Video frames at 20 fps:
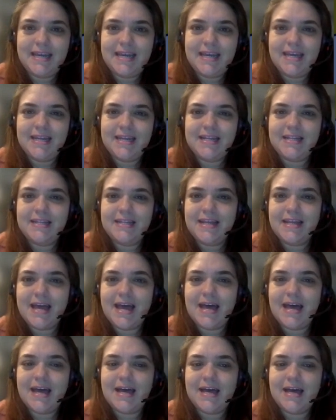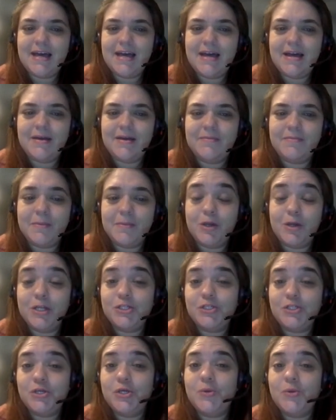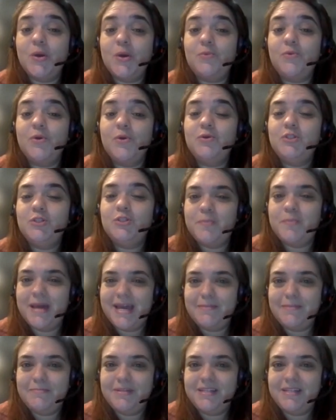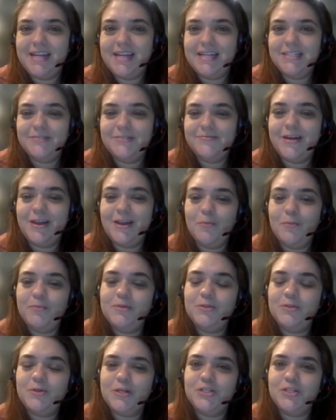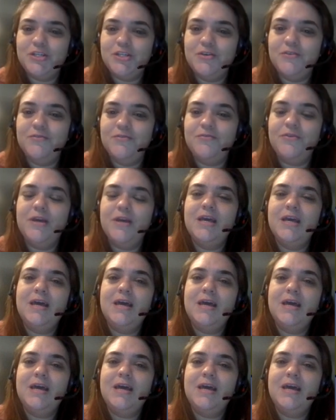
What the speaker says: and I'm going to show you a roadmap that I developed to achieve